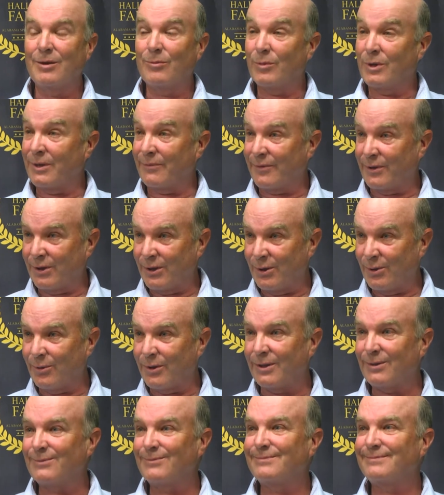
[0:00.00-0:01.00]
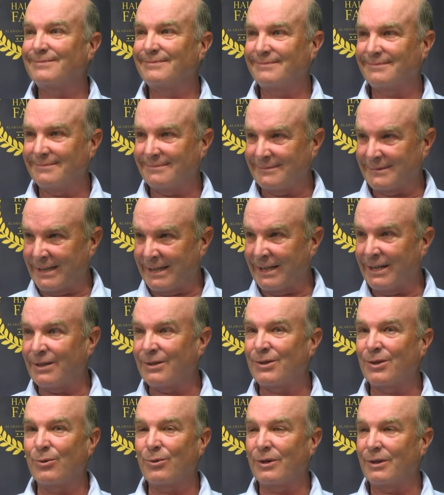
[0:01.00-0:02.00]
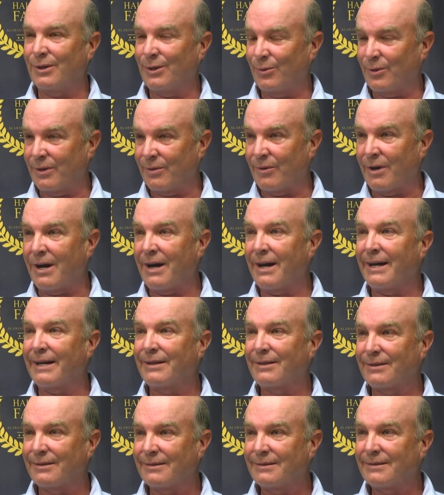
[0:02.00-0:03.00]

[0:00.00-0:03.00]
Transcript: But if you do it, get into it and do it right.